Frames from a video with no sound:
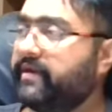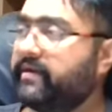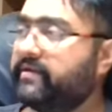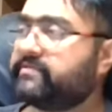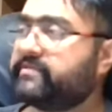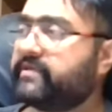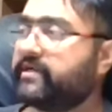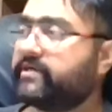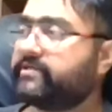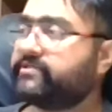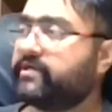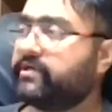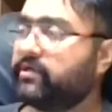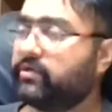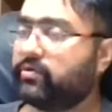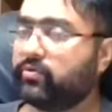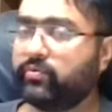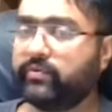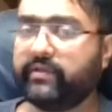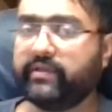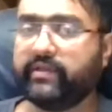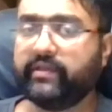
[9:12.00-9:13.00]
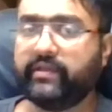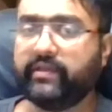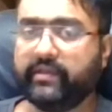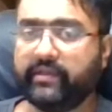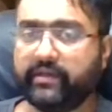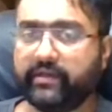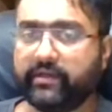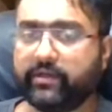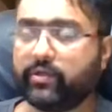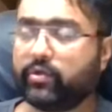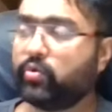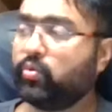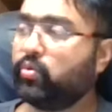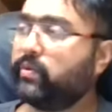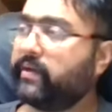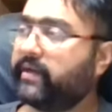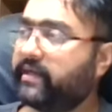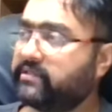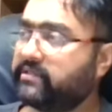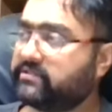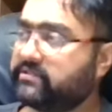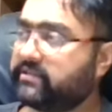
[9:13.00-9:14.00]
means section 2E,
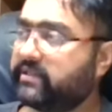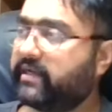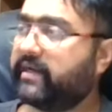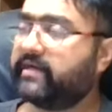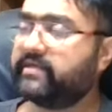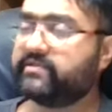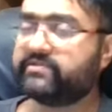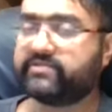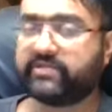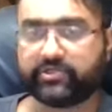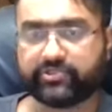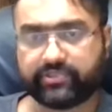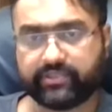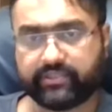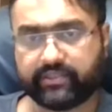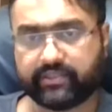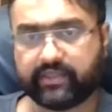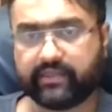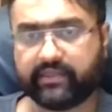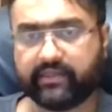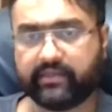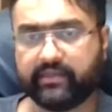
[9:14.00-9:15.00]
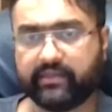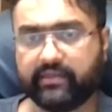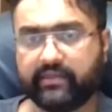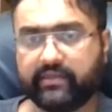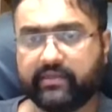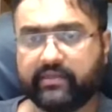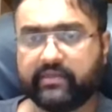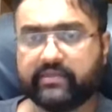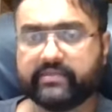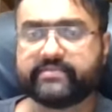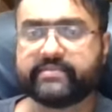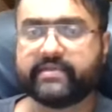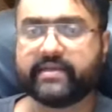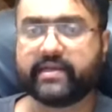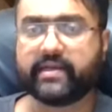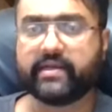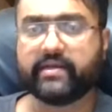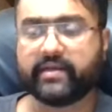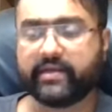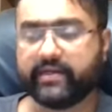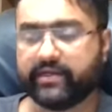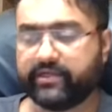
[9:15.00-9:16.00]
2H, and section.
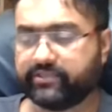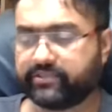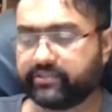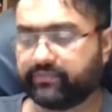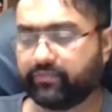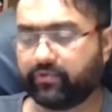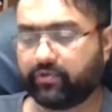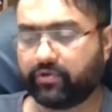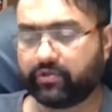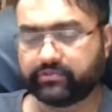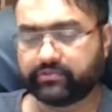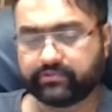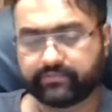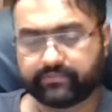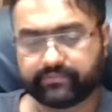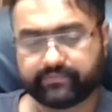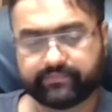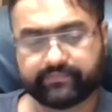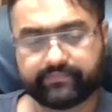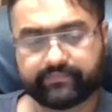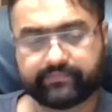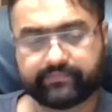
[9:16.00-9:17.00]
Second condition was